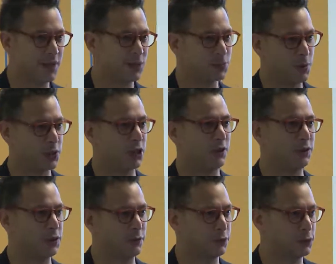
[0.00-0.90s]
especially
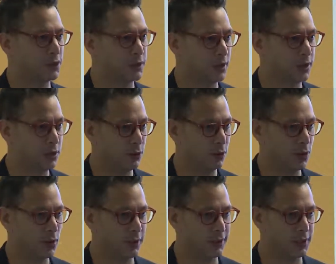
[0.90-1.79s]
for civil society
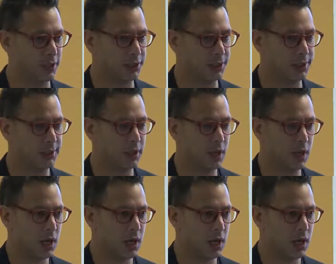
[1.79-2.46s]
organizations.